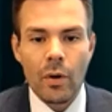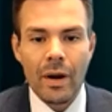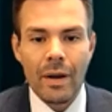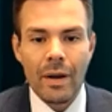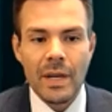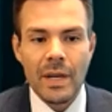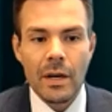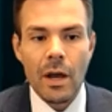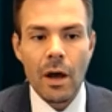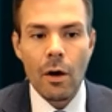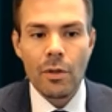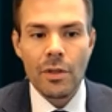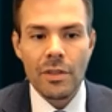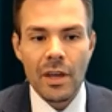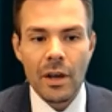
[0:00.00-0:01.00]
programming
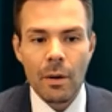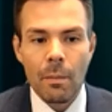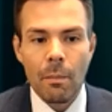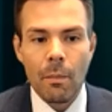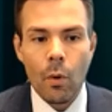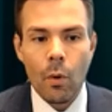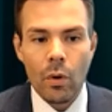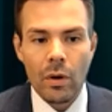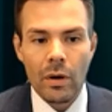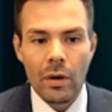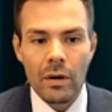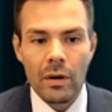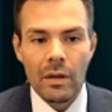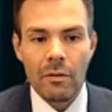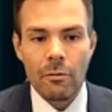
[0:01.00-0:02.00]
know that they are
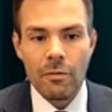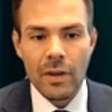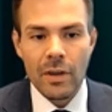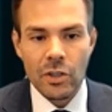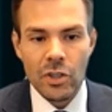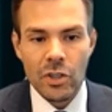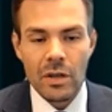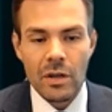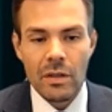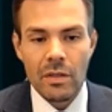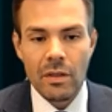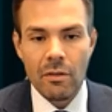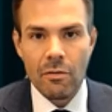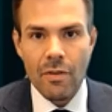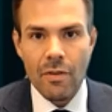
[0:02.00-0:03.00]
more fiction
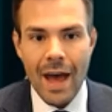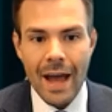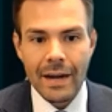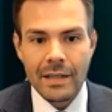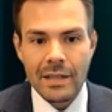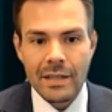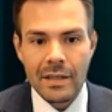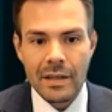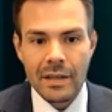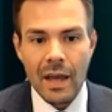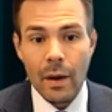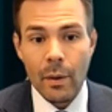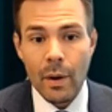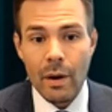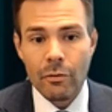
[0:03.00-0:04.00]
than fact.
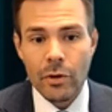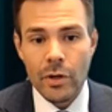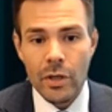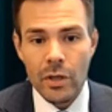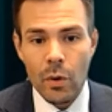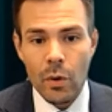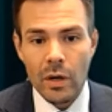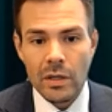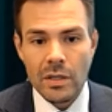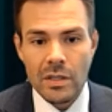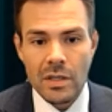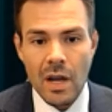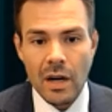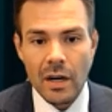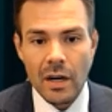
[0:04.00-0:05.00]
However, New York
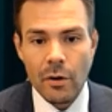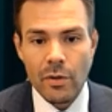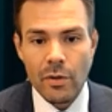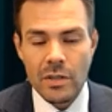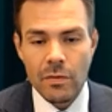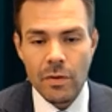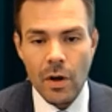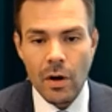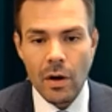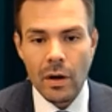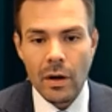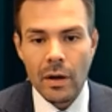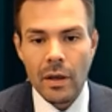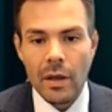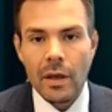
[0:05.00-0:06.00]
does not go this
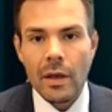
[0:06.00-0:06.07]
far.